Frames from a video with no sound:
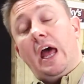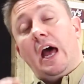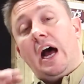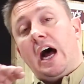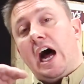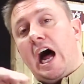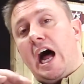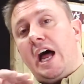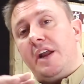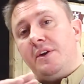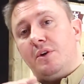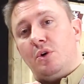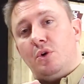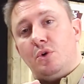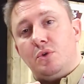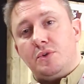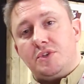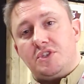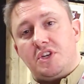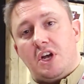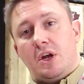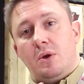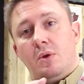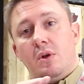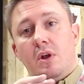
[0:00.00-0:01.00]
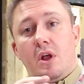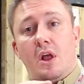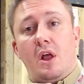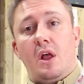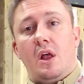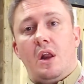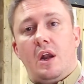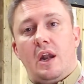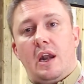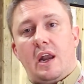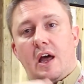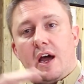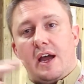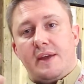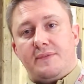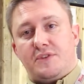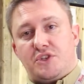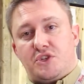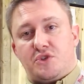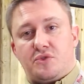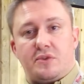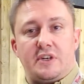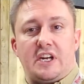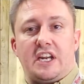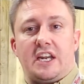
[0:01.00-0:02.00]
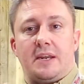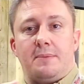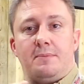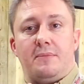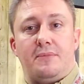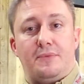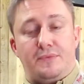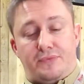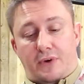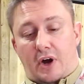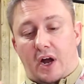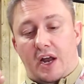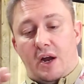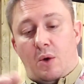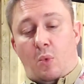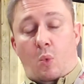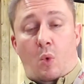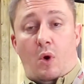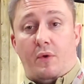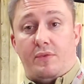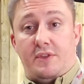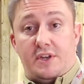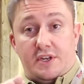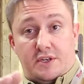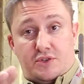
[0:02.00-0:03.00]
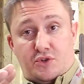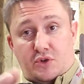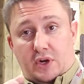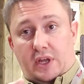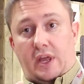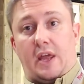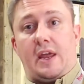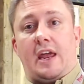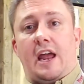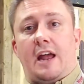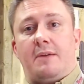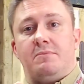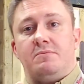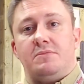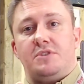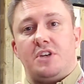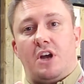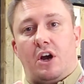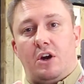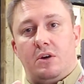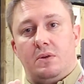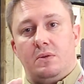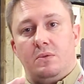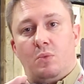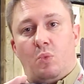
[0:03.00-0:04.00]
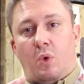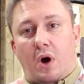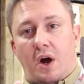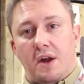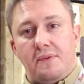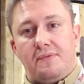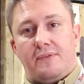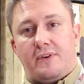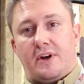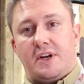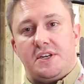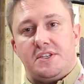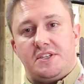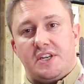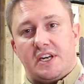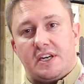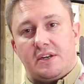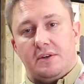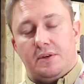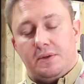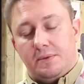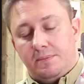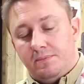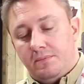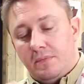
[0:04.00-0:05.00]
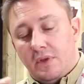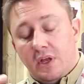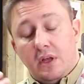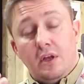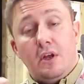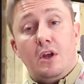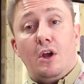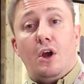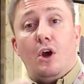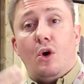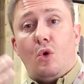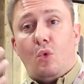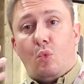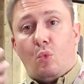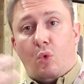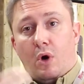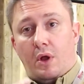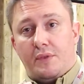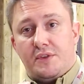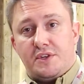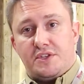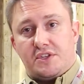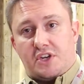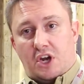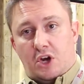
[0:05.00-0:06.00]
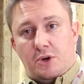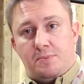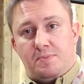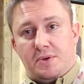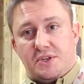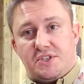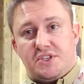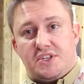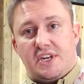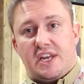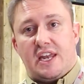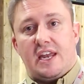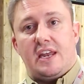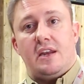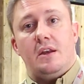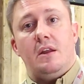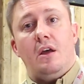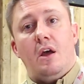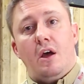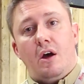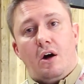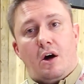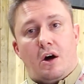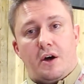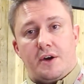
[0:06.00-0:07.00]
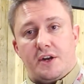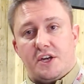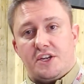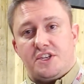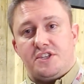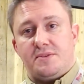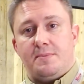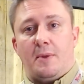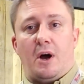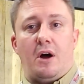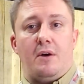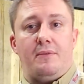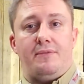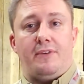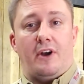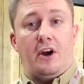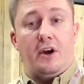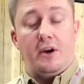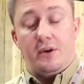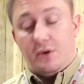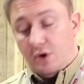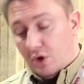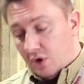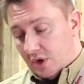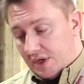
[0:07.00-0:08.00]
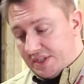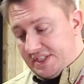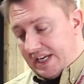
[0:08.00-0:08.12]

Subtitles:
and also live stream via the Trigger Cam's own Wi-Fi signal what the scope is seeing on a smartphone or a